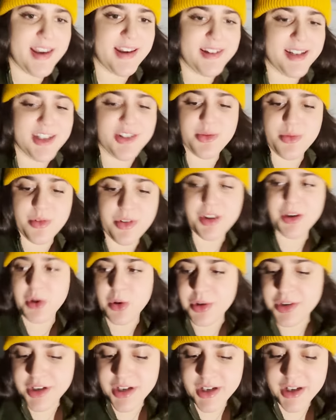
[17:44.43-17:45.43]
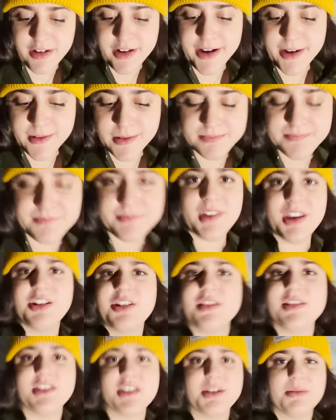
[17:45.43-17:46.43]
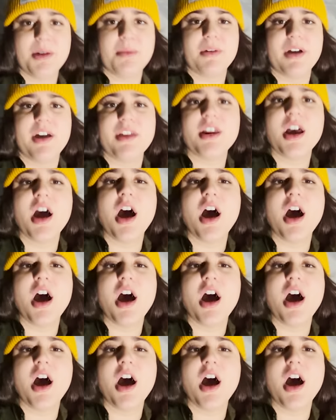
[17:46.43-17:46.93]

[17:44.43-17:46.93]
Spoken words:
it's really cold in here now and you can see my breath.